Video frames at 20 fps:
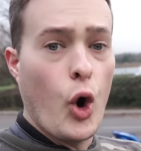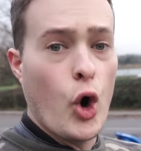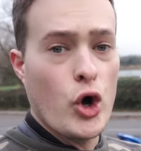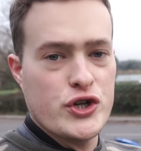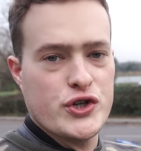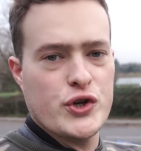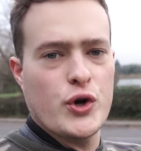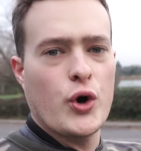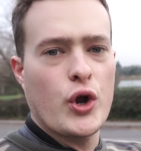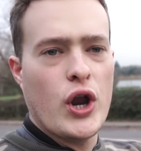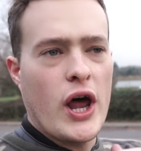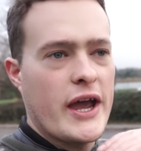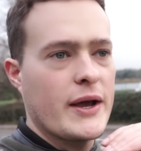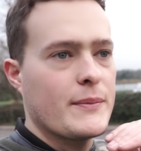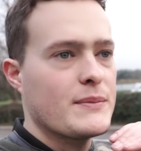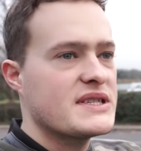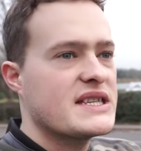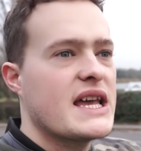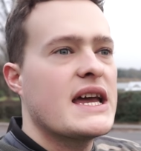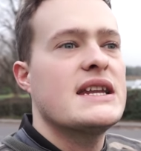Porsche or
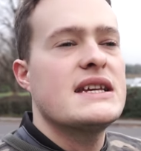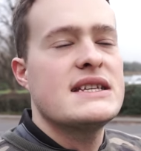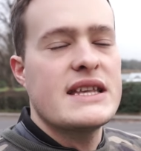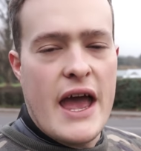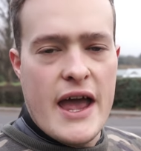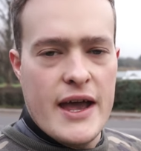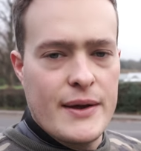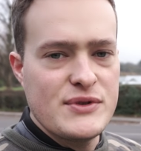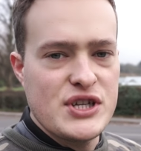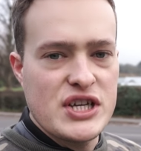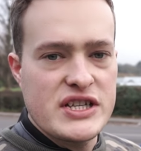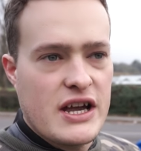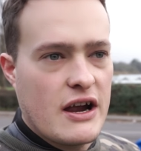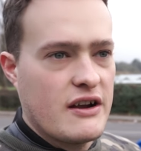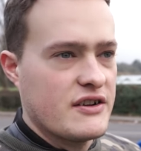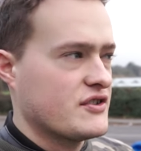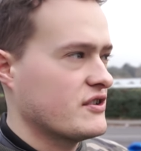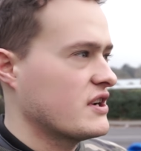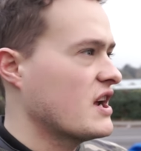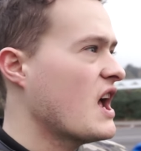like Mercedes AMG
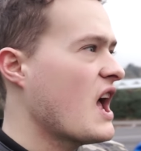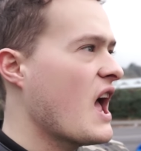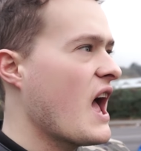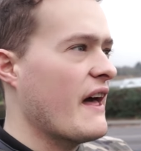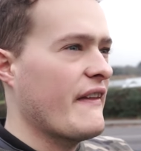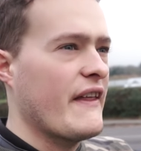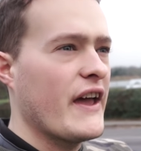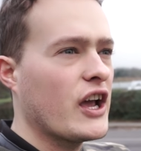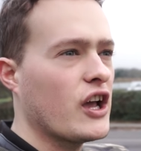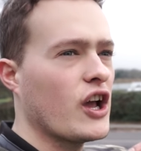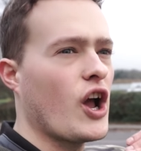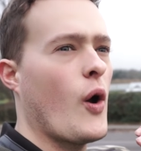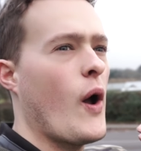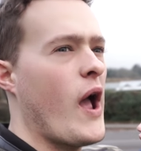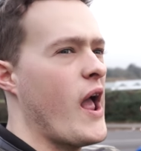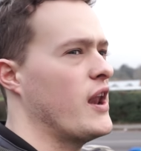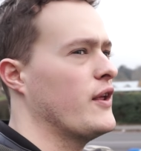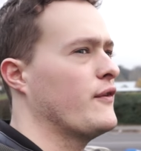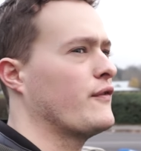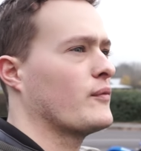territory, and they can go
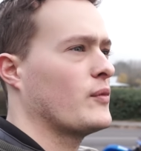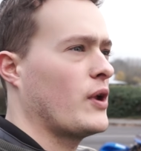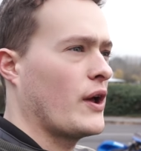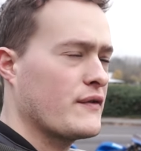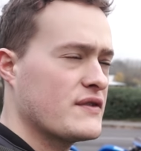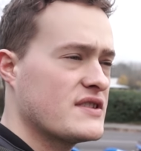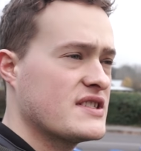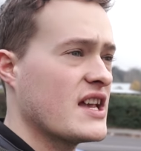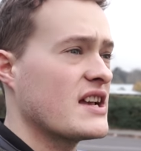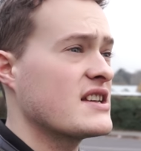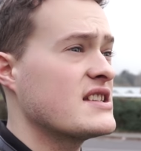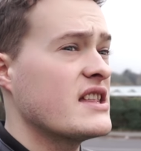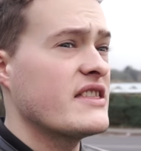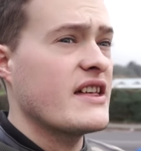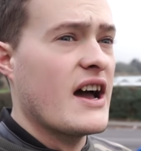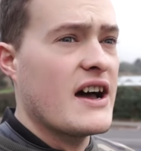any from like sixty